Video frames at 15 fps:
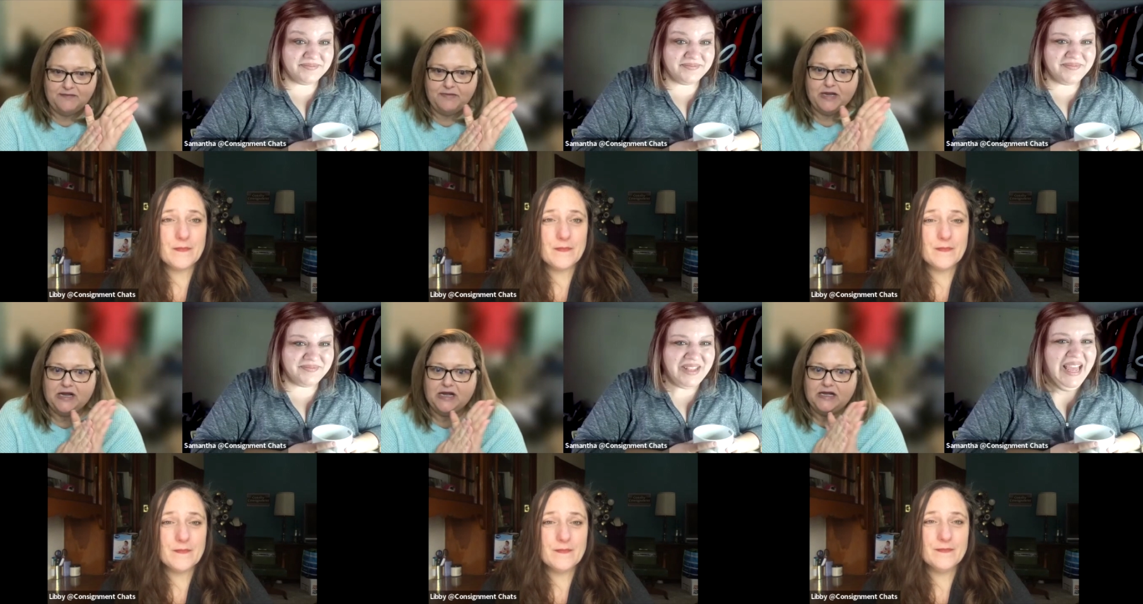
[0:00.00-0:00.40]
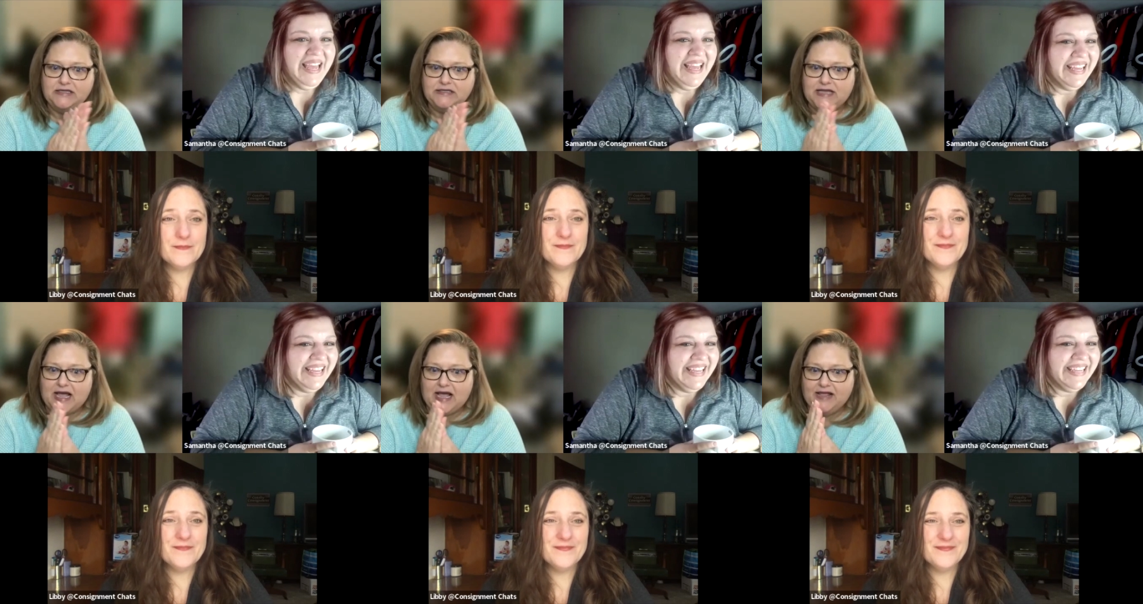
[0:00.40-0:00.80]

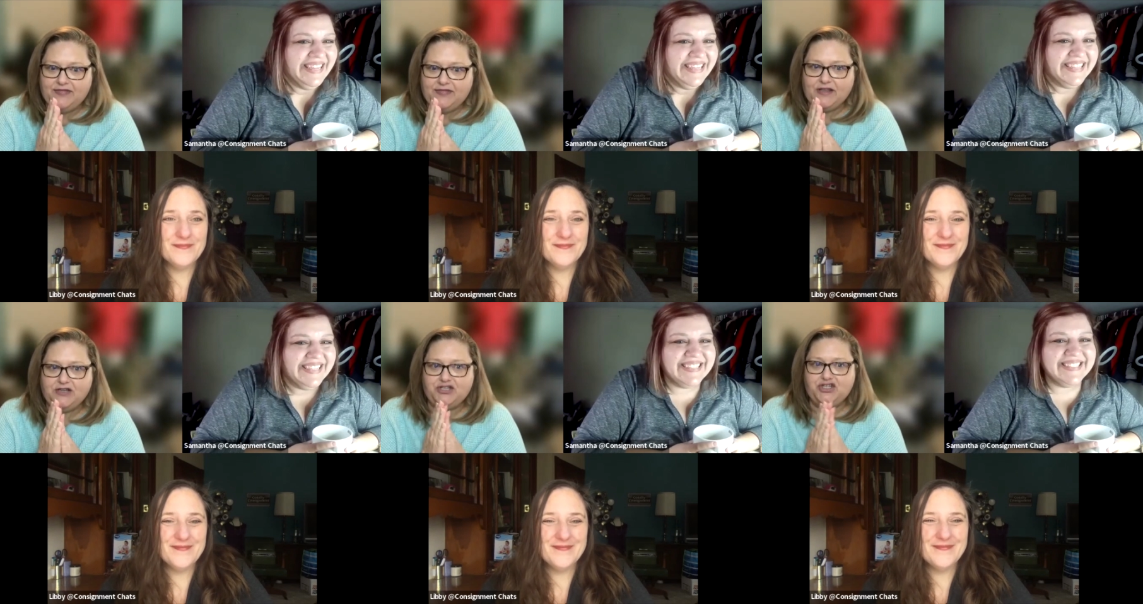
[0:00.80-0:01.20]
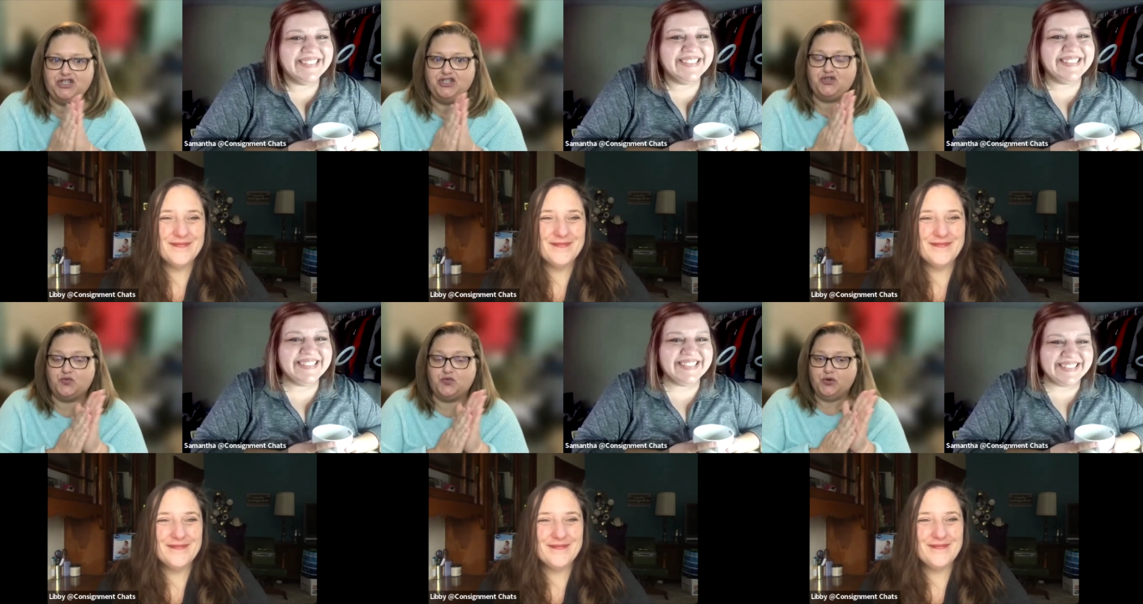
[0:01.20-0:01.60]
Speaker 1: because I think
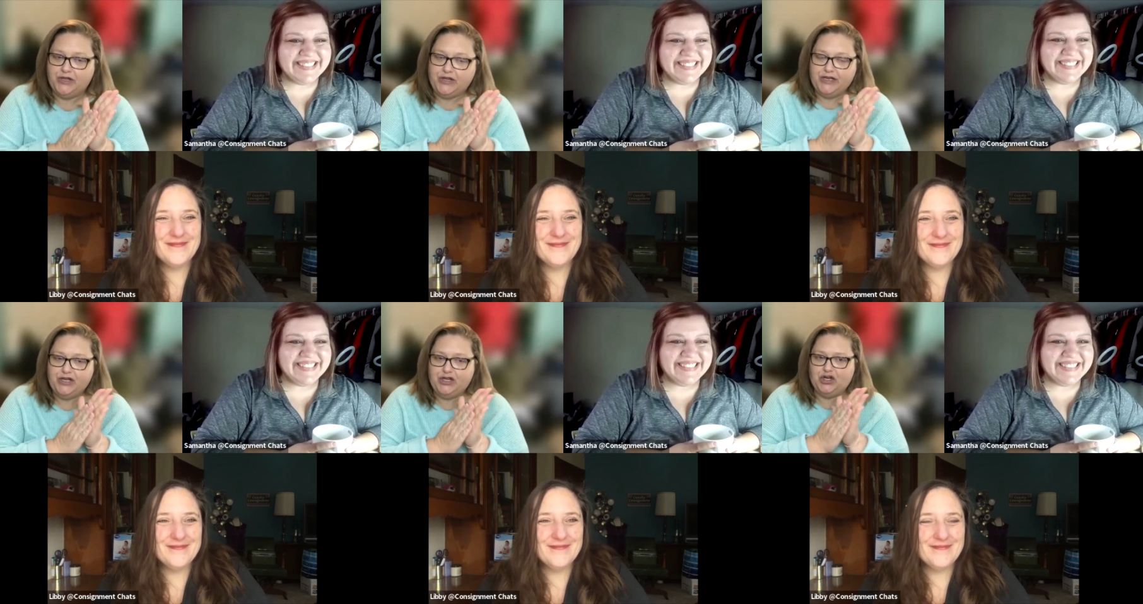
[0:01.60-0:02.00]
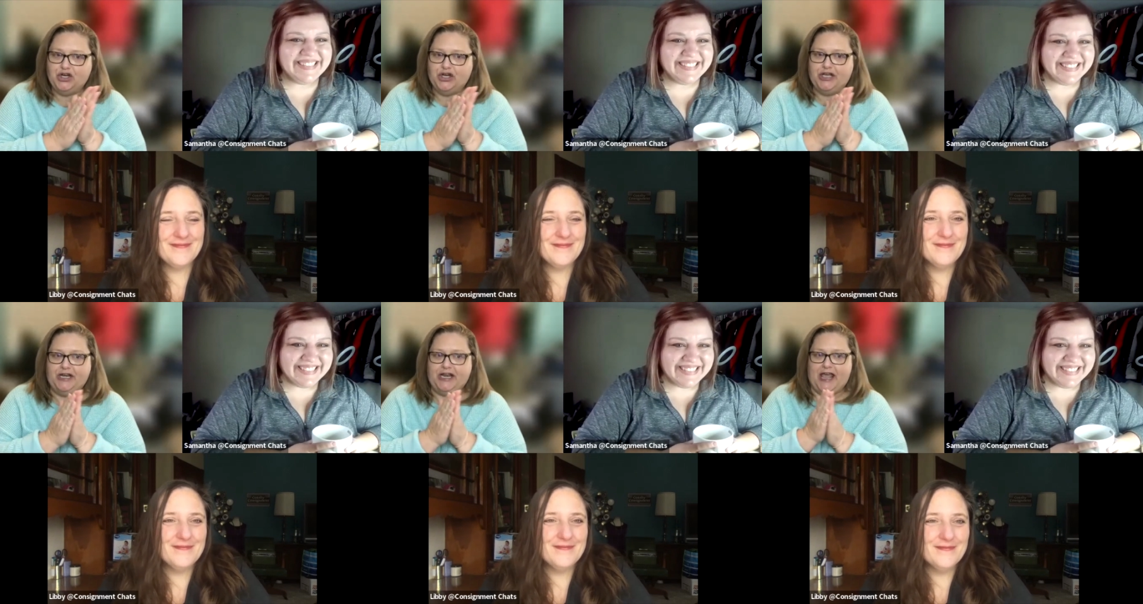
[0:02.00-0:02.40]
she's really
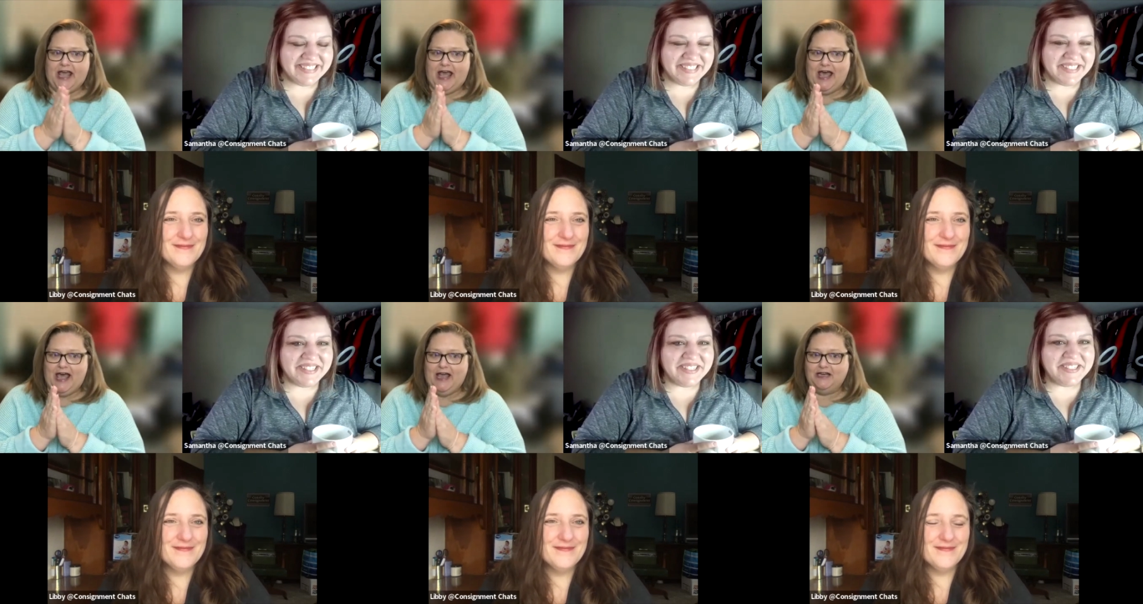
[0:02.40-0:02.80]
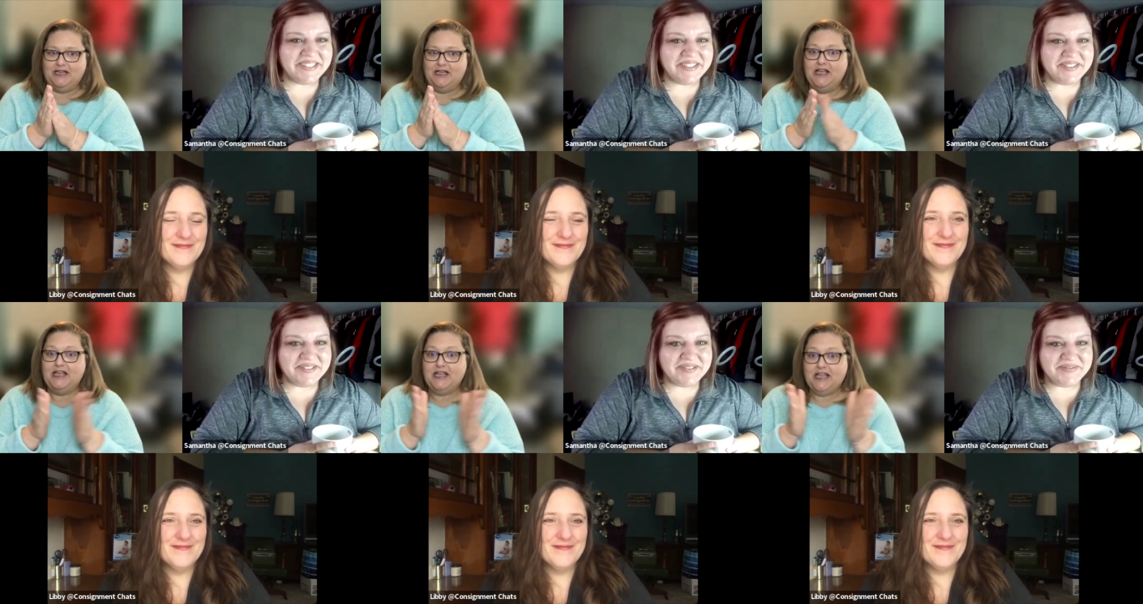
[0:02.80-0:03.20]
good at
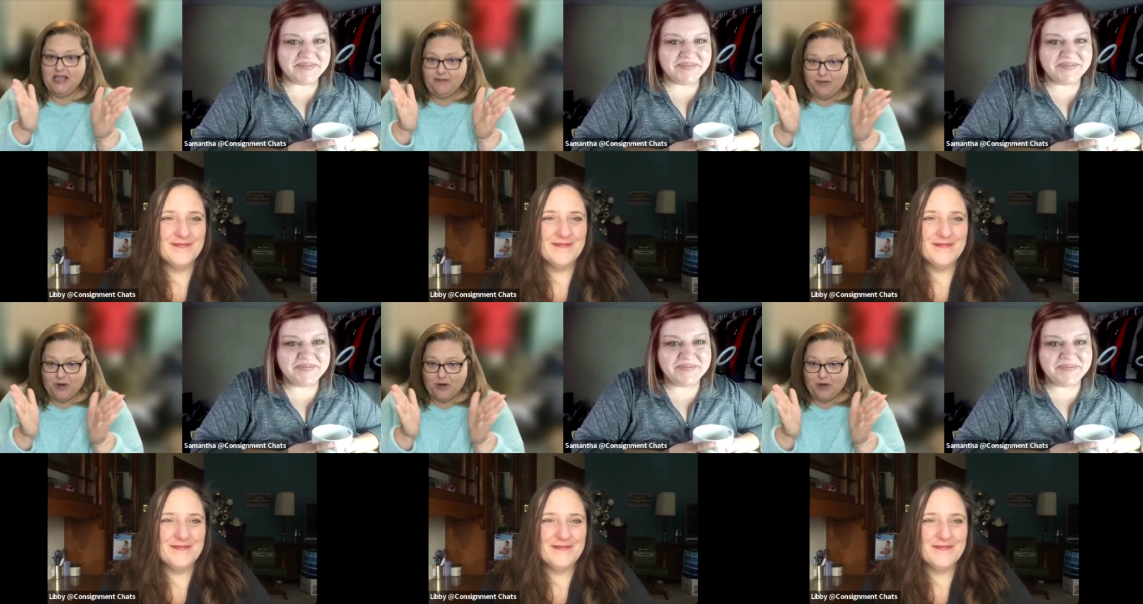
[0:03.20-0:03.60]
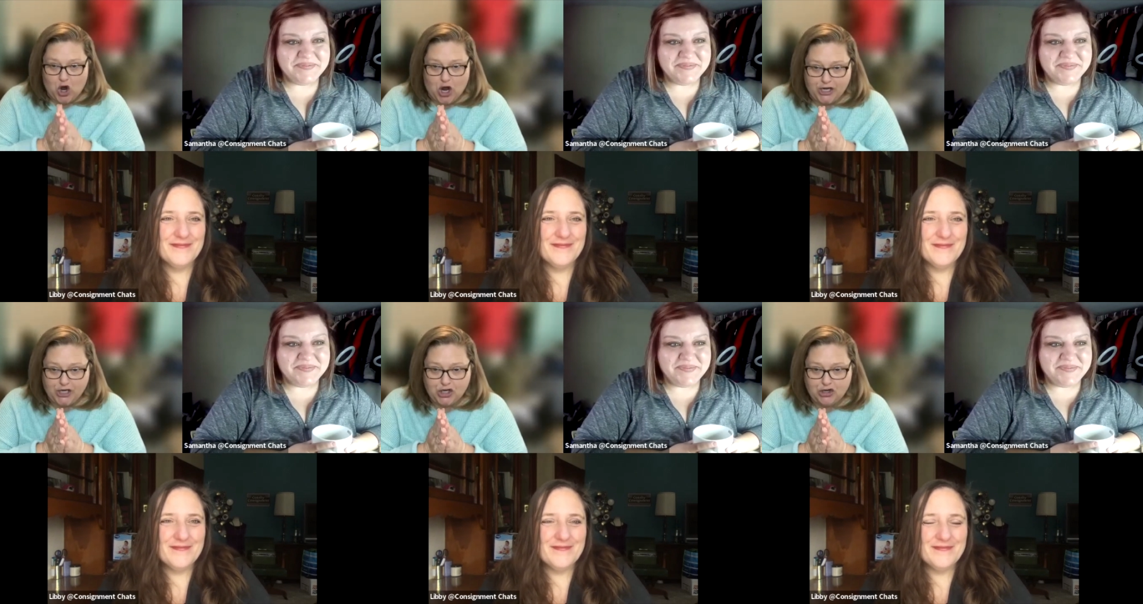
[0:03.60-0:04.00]
keeping
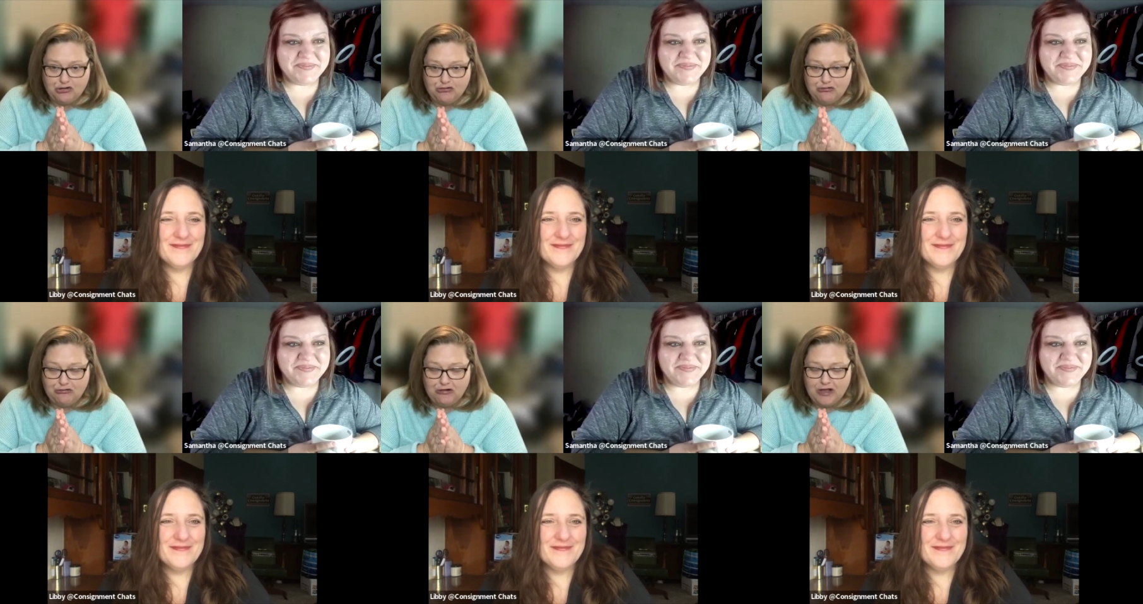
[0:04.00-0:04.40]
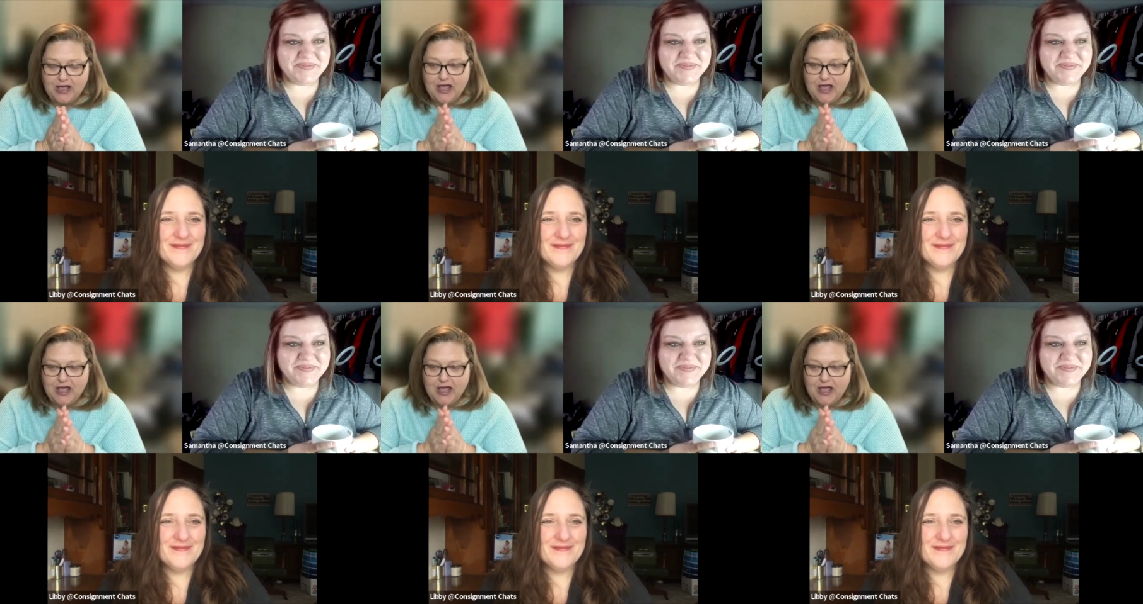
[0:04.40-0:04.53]
on you.